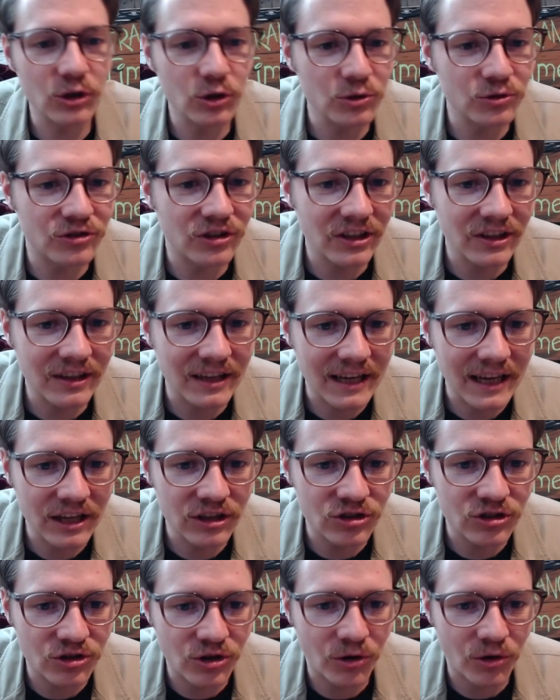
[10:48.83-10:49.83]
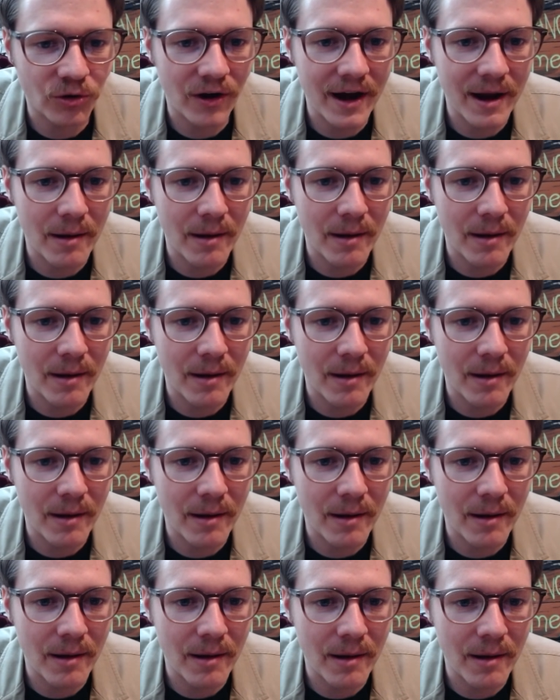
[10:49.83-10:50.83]
using the Instagram
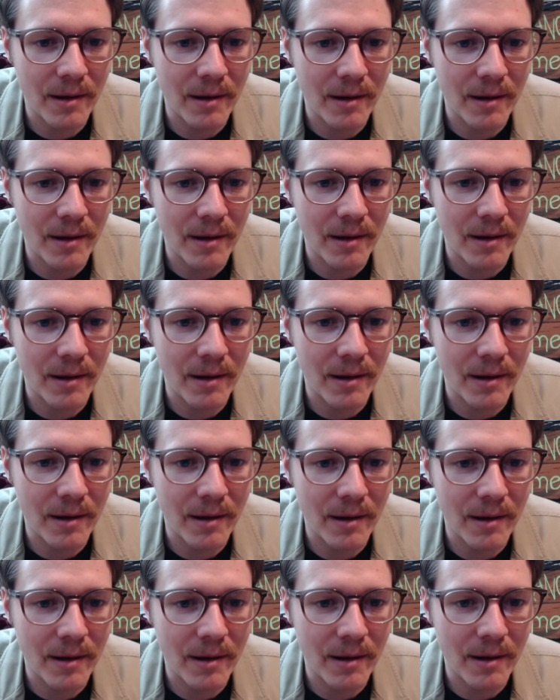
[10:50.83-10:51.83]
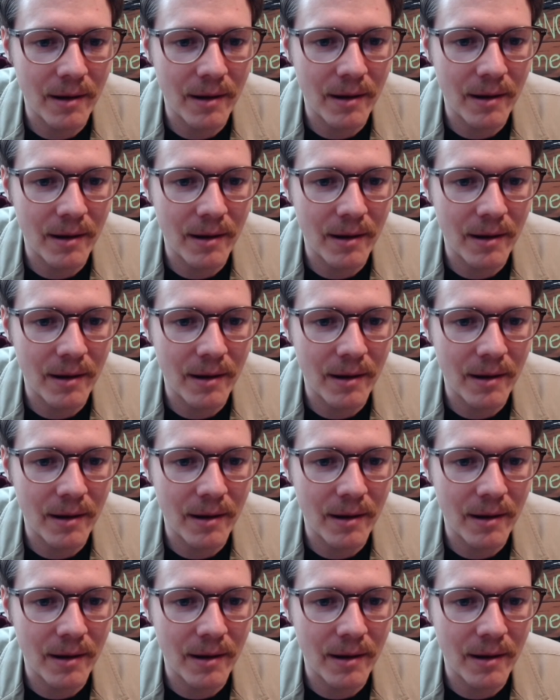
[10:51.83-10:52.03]
feed. You'll